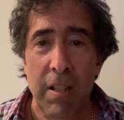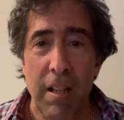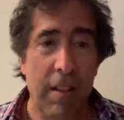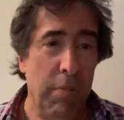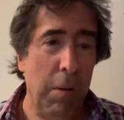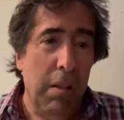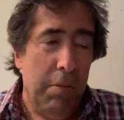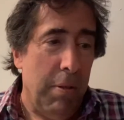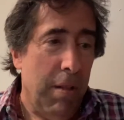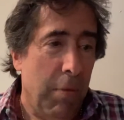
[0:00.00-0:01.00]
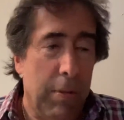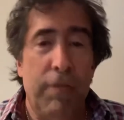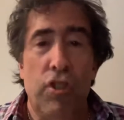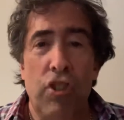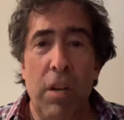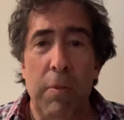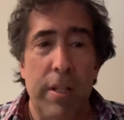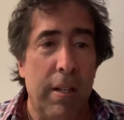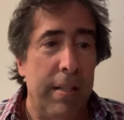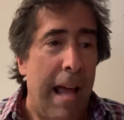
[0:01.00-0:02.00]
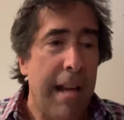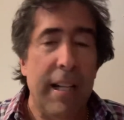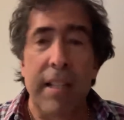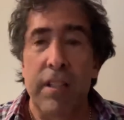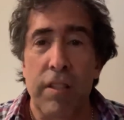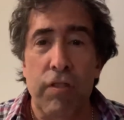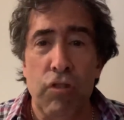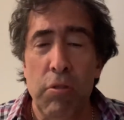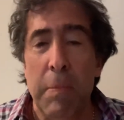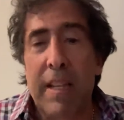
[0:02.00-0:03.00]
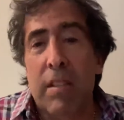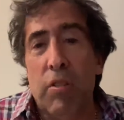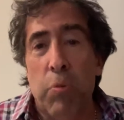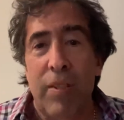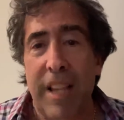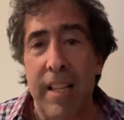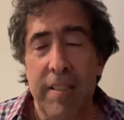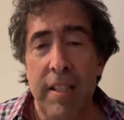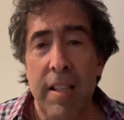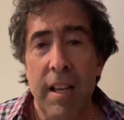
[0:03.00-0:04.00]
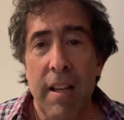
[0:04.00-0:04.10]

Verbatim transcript: And they said, well, we'd love to share with you. Can you add anything to the soup, make it a little more tasty?